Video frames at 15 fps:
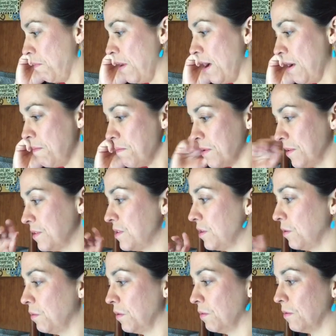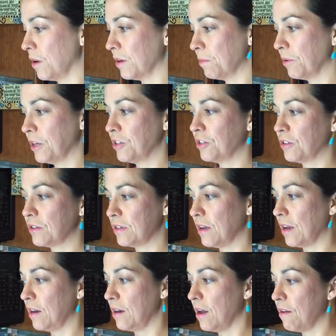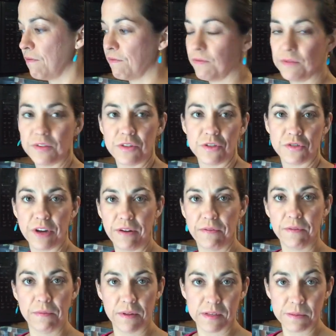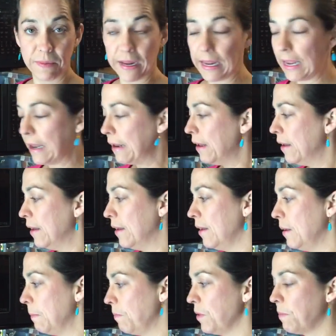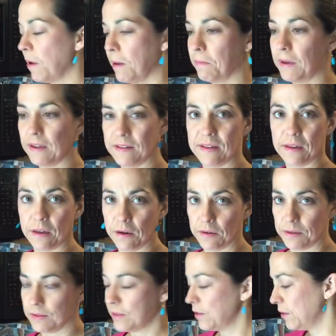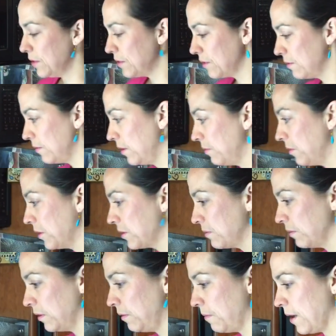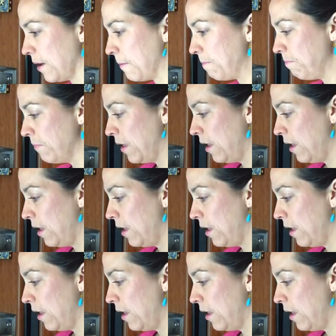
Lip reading: pump, so when the water pressure is not enough straight from the spigot, the pump gets it going. So it works really well.